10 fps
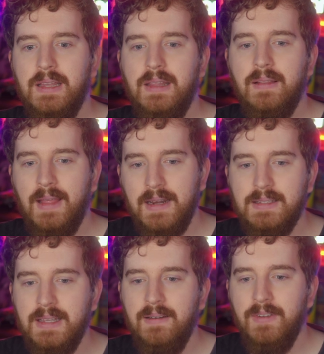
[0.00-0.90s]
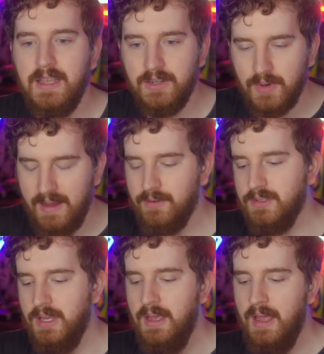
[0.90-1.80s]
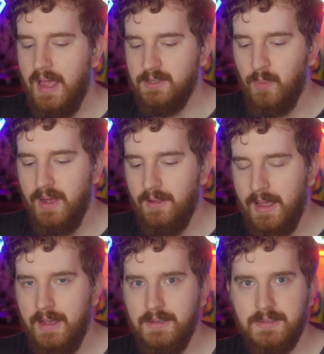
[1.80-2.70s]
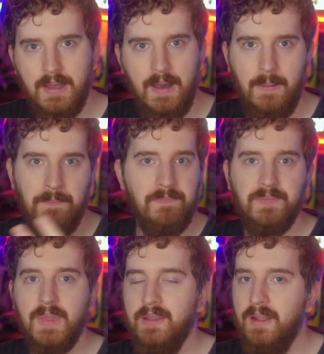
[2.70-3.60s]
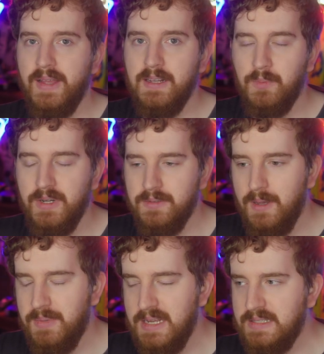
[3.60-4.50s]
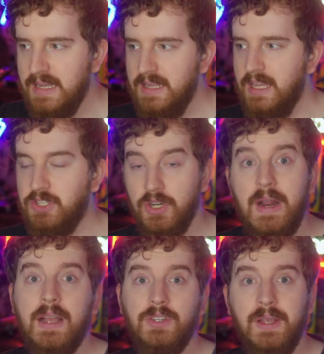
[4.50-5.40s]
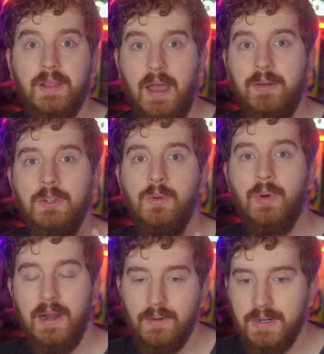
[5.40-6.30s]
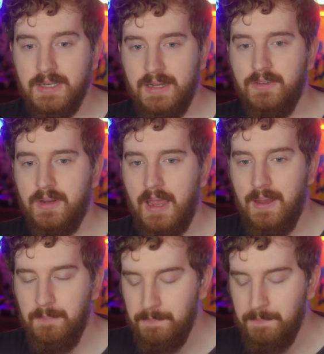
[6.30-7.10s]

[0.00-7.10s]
in the latest NVIDIA drivers, as well as um, the latest Windows updates, that should actually allow it to prioritize your game.